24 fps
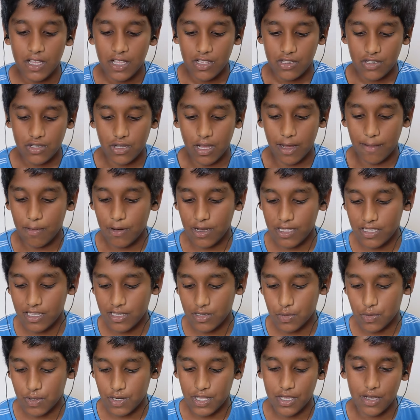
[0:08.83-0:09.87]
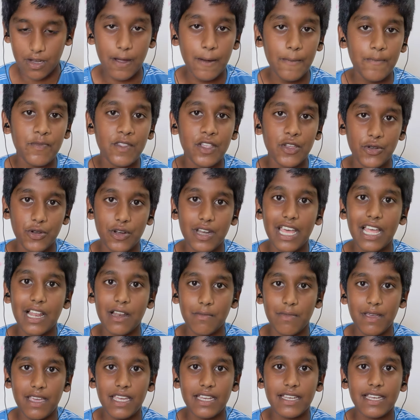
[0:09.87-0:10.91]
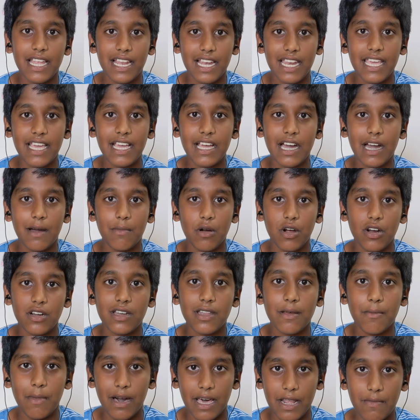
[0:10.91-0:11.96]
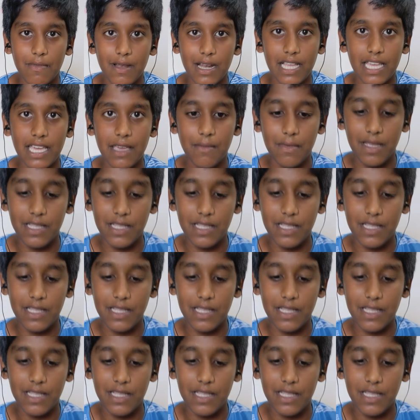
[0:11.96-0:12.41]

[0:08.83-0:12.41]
So about this video, today I'll be telling about the marble game.